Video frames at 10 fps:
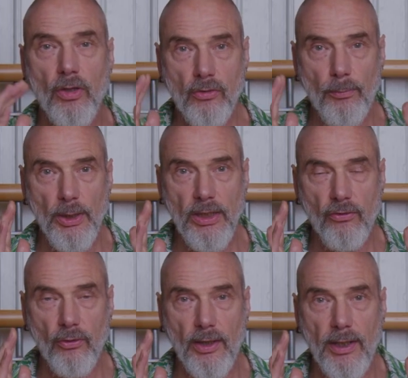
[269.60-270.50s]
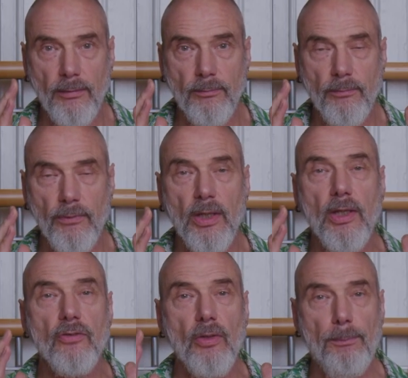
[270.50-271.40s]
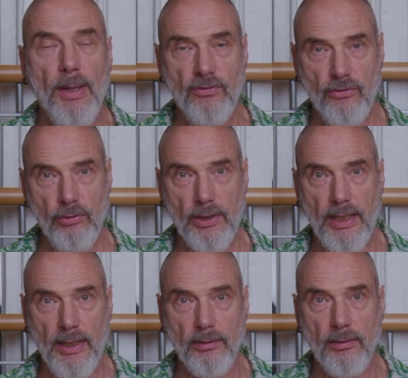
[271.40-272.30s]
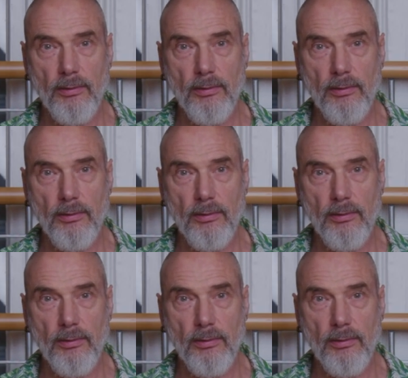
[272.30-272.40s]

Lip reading: to breathe through there. So best you can,